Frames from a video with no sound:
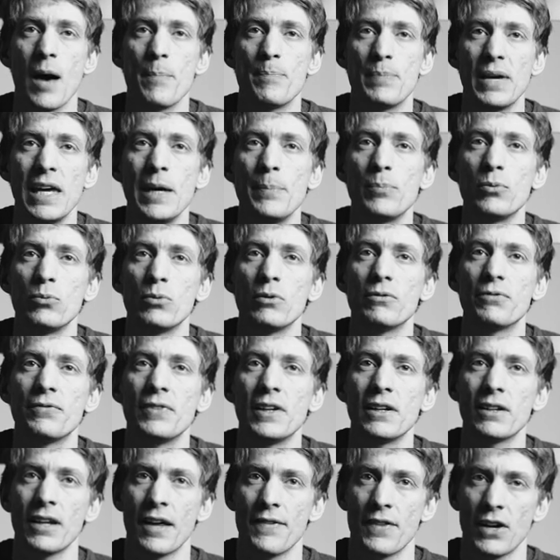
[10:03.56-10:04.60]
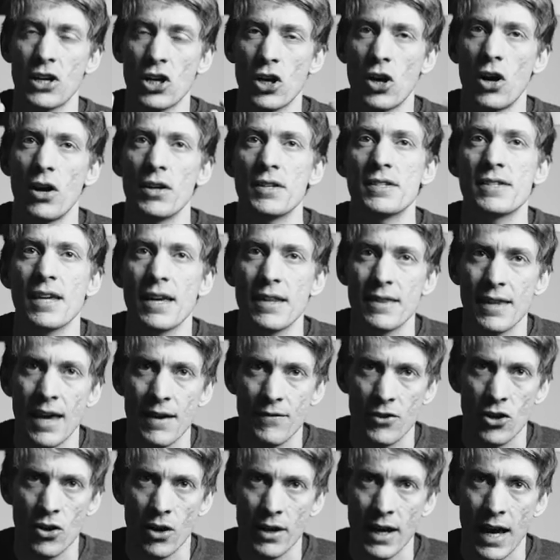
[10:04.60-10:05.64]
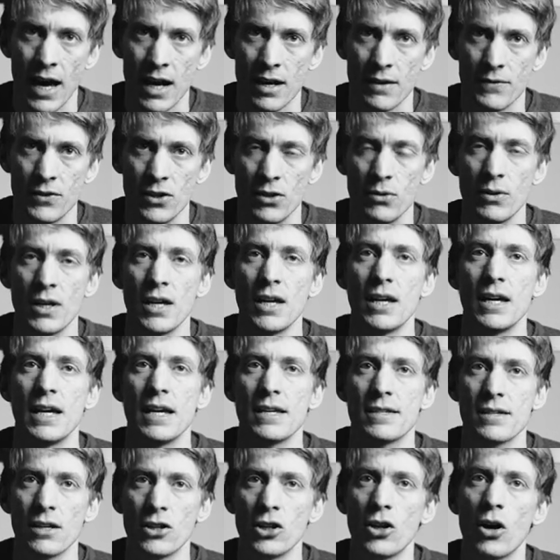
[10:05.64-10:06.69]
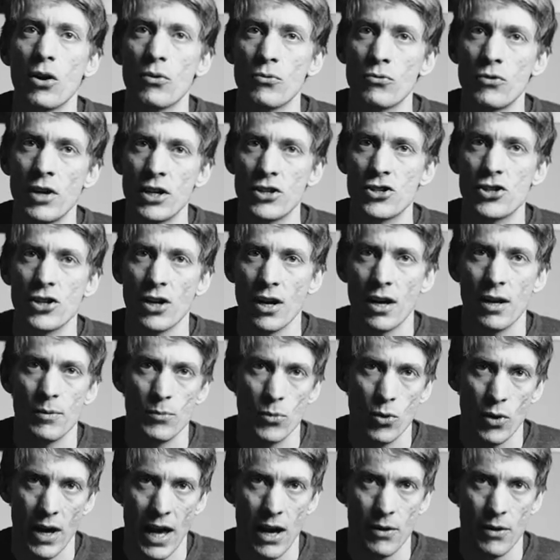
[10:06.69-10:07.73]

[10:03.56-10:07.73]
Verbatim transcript: and people will feel like the content they've got out of you is a lot richer and more